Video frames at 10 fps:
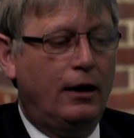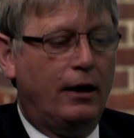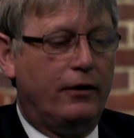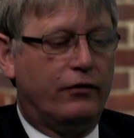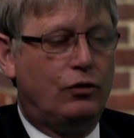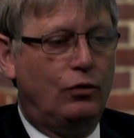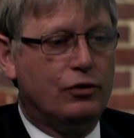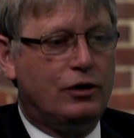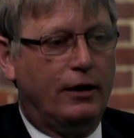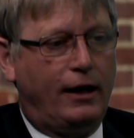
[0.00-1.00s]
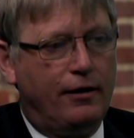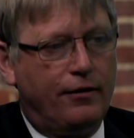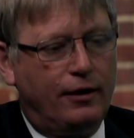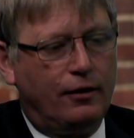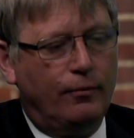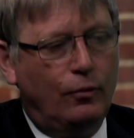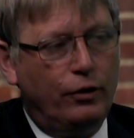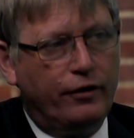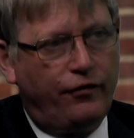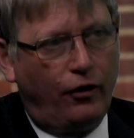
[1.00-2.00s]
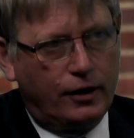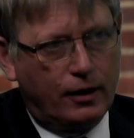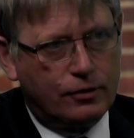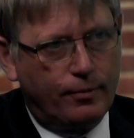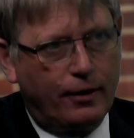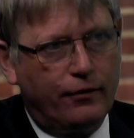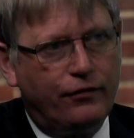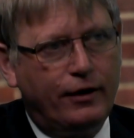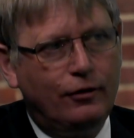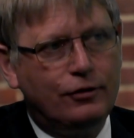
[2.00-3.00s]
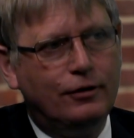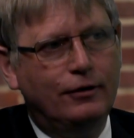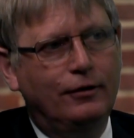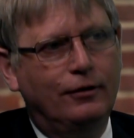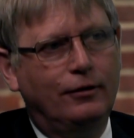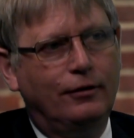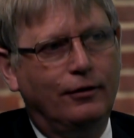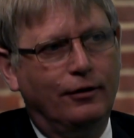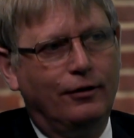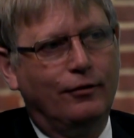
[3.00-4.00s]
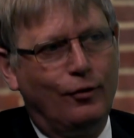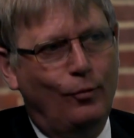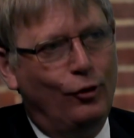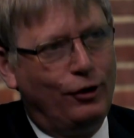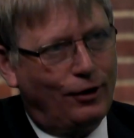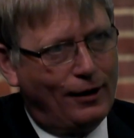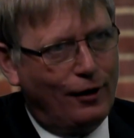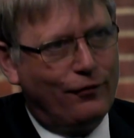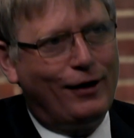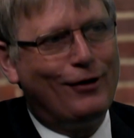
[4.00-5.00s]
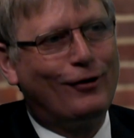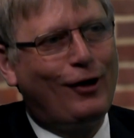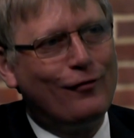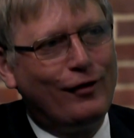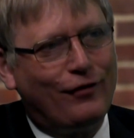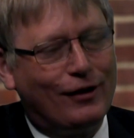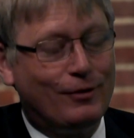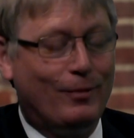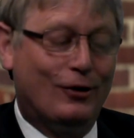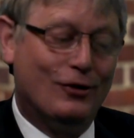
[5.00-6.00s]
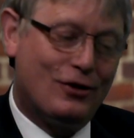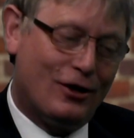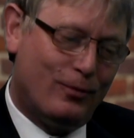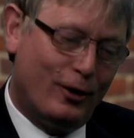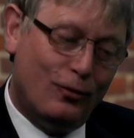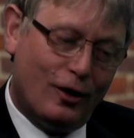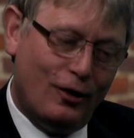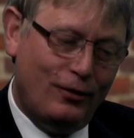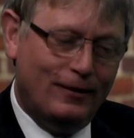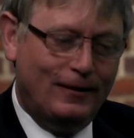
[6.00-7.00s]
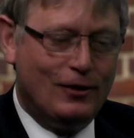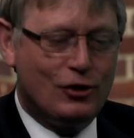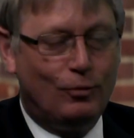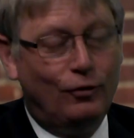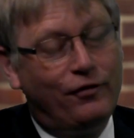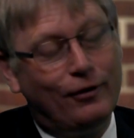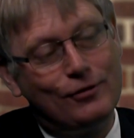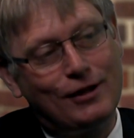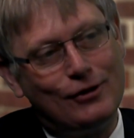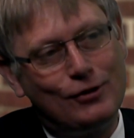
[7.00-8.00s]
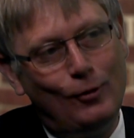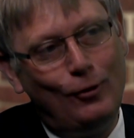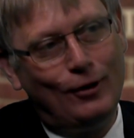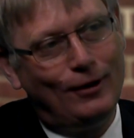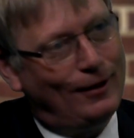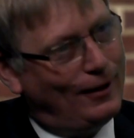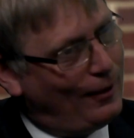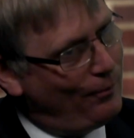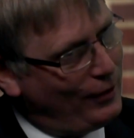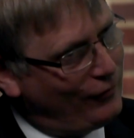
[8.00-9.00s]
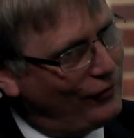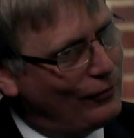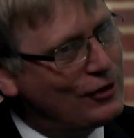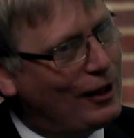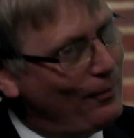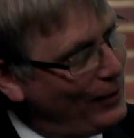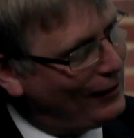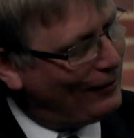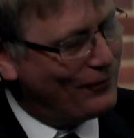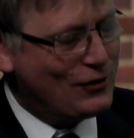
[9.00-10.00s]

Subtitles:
And of course, like anything, the more you find out about a field, the more you can elevate the recovery factor, because yeah. as we all know, small fields get smaller and big fields get bigger.